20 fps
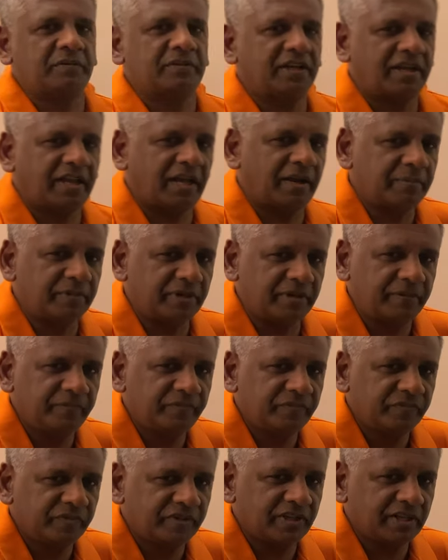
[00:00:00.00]
the camera,
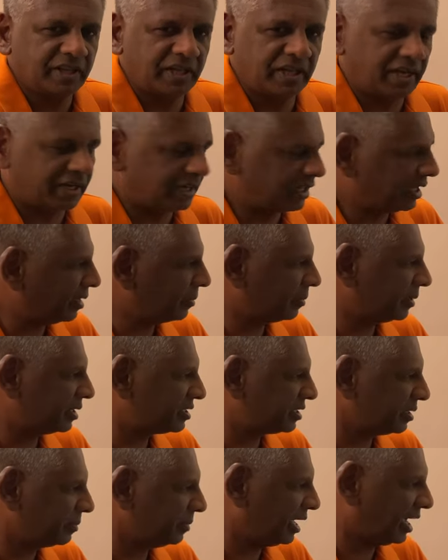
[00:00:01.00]
and I'm
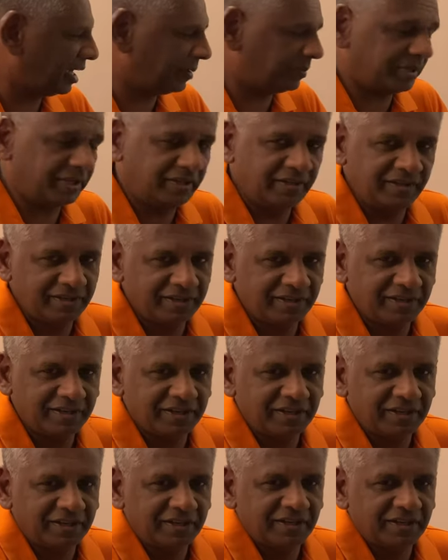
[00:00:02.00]
extremely happy,
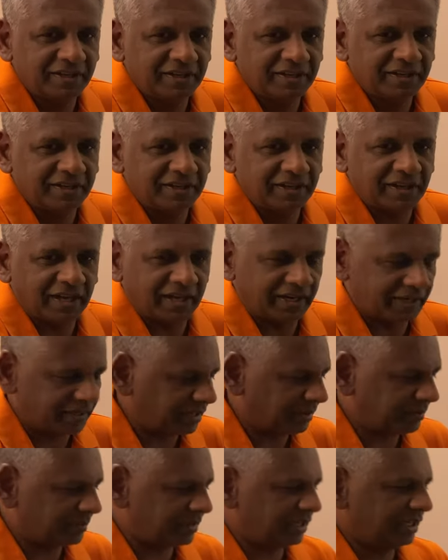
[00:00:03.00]
and
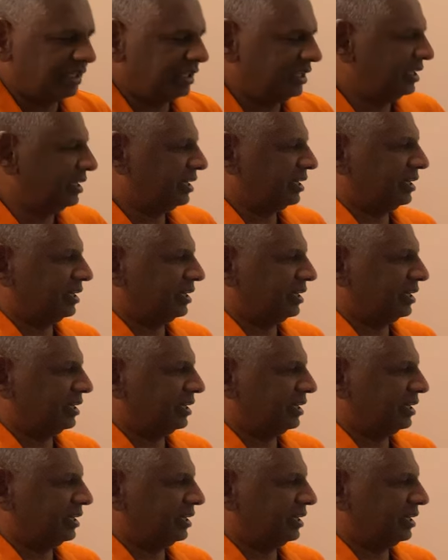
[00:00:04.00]
I'm really